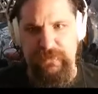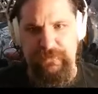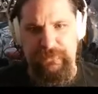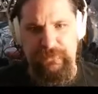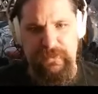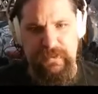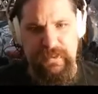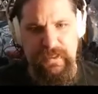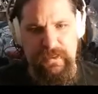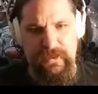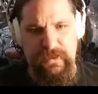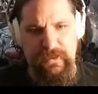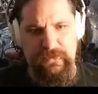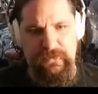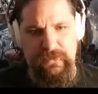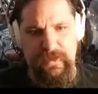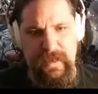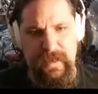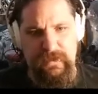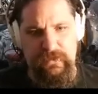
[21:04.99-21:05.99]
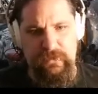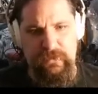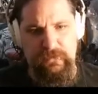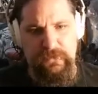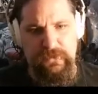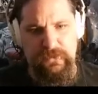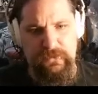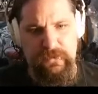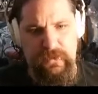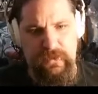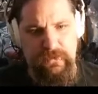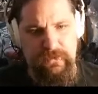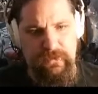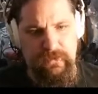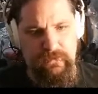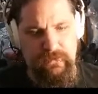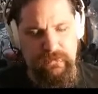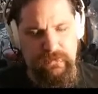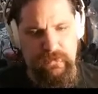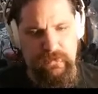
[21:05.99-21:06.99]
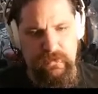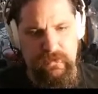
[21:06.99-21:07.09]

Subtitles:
I forget exactly what you call those.